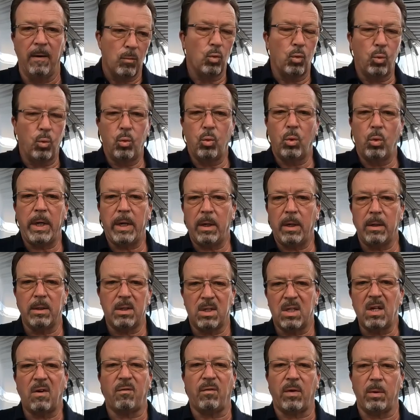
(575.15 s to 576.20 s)
We're
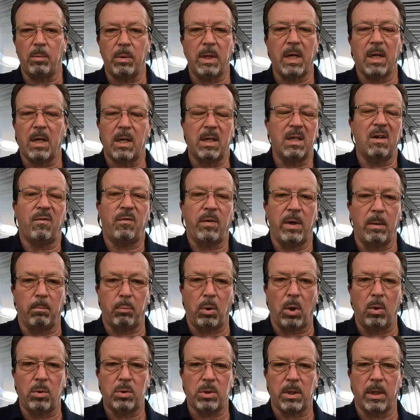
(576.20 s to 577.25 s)
different. We got a different
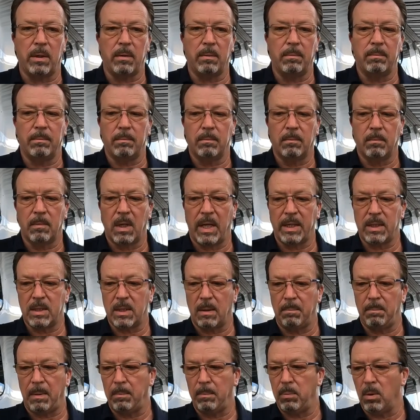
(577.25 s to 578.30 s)
approach, and like
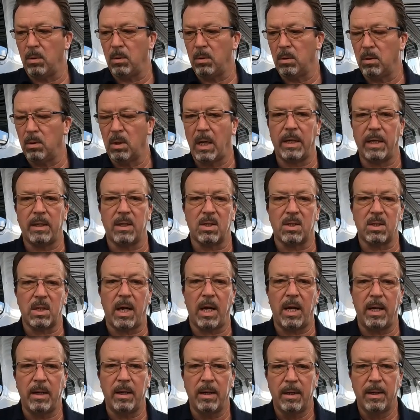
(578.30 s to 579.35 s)
some people like to
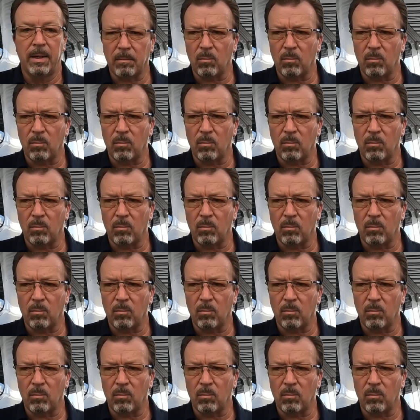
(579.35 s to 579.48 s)
say,